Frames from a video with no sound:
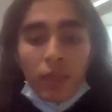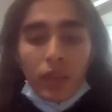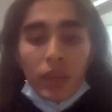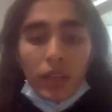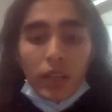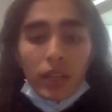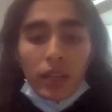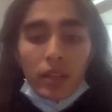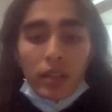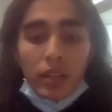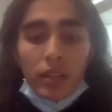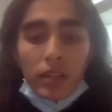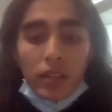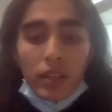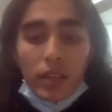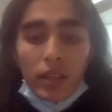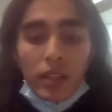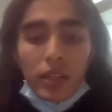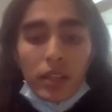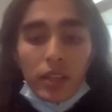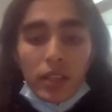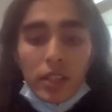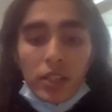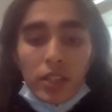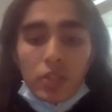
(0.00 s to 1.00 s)
in
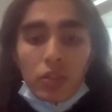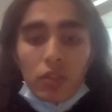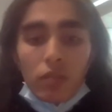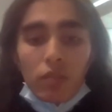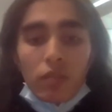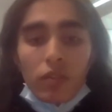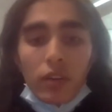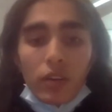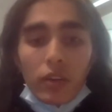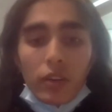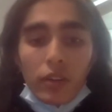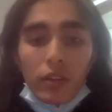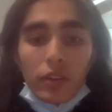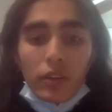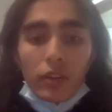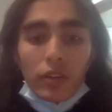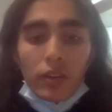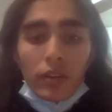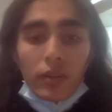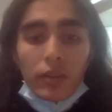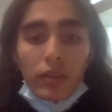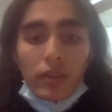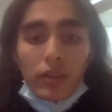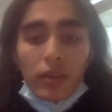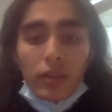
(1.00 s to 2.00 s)
in each of
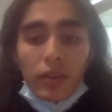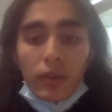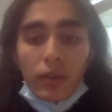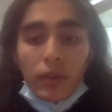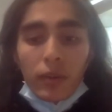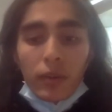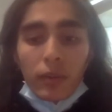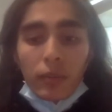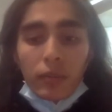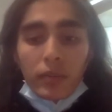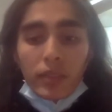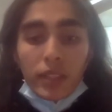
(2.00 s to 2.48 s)
our uh,